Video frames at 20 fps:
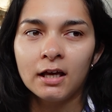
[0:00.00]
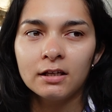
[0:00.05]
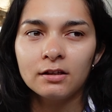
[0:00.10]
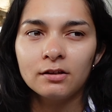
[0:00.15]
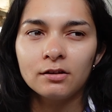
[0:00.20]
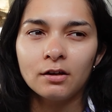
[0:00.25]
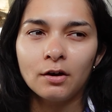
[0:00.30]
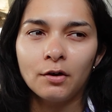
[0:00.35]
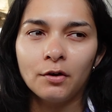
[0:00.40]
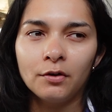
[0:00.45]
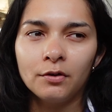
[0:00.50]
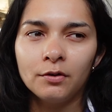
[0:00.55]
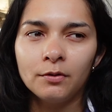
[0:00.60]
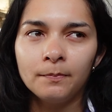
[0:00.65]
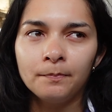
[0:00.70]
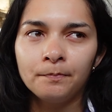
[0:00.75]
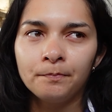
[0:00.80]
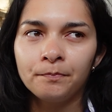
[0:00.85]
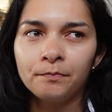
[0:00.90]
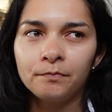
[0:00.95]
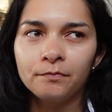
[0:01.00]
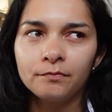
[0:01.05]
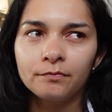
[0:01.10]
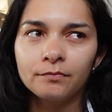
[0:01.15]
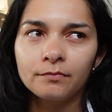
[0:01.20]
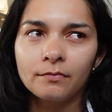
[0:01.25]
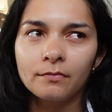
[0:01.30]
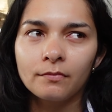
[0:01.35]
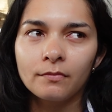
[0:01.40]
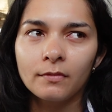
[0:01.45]
So
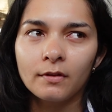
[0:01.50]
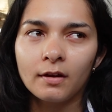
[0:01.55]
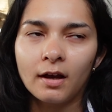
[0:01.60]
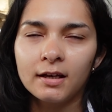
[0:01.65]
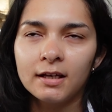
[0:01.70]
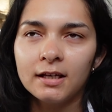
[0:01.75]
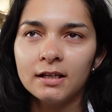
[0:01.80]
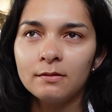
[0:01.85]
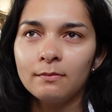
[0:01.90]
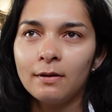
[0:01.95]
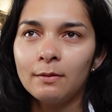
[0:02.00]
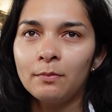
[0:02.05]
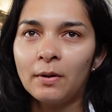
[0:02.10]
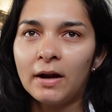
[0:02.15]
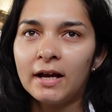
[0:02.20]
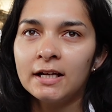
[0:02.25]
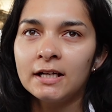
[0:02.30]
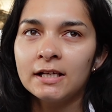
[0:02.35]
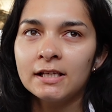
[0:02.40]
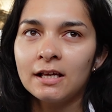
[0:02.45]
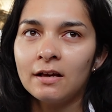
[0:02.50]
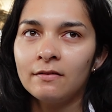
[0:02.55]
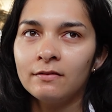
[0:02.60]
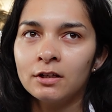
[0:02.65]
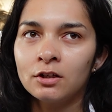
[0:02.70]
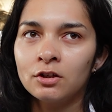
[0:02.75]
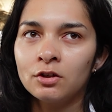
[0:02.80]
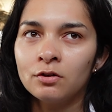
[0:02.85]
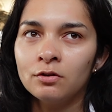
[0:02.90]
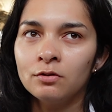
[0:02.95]
I guess my brain is
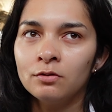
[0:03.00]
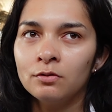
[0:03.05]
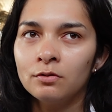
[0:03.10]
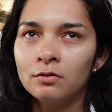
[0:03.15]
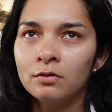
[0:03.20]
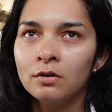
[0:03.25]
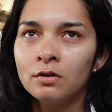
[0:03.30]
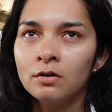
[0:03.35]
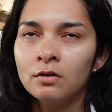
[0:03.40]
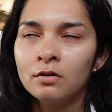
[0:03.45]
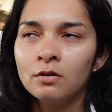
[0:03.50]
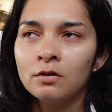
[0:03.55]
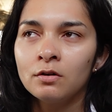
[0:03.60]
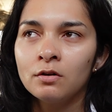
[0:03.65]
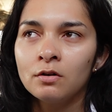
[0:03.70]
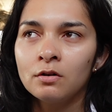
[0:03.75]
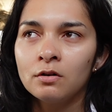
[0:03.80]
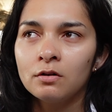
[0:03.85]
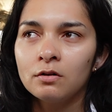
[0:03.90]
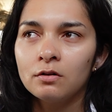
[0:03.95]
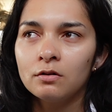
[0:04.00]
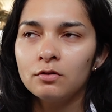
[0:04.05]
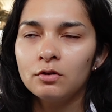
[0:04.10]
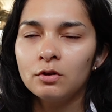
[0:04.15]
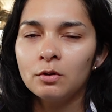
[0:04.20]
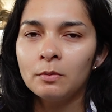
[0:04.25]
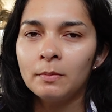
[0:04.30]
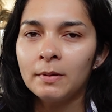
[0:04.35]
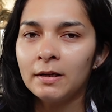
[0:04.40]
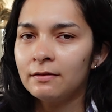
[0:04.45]
having to
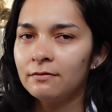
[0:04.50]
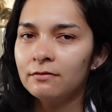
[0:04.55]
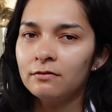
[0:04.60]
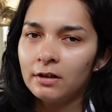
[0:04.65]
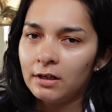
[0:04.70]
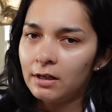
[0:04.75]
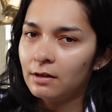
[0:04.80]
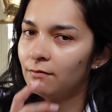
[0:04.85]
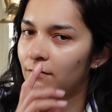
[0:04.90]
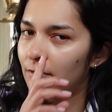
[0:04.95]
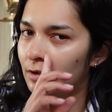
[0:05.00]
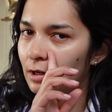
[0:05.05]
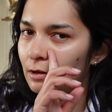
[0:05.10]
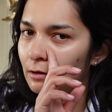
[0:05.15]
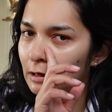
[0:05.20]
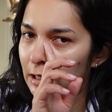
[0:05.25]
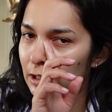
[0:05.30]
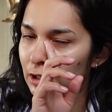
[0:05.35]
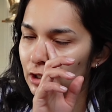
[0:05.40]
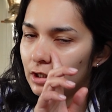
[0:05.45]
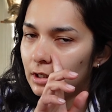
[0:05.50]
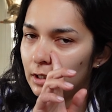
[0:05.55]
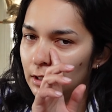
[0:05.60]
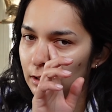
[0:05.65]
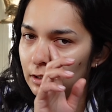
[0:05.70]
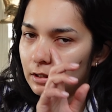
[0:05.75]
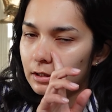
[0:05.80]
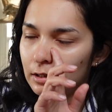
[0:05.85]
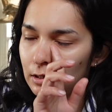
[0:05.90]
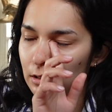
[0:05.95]
do a bit of reconfiguration
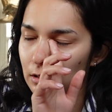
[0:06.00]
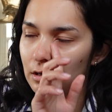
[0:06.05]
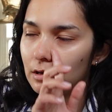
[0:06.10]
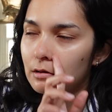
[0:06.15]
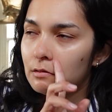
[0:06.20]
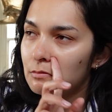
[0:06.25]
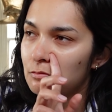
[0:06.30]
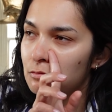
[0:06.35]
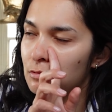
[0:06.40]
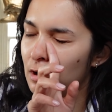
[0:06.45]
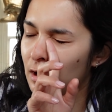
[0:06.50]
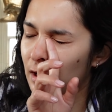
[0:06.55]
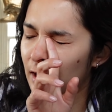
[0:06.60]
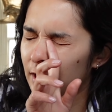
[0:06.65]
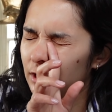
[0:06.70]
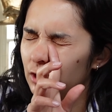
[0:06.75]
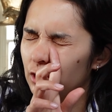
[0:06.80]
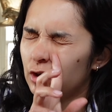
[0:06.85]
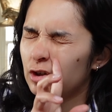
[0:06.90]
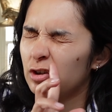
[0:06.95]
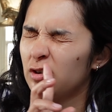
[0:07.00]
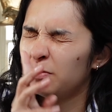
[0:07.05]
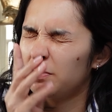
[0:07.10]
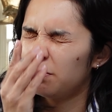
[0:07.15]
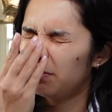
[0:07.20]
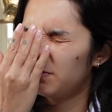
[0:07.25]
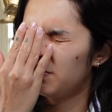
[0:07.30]
as to what I should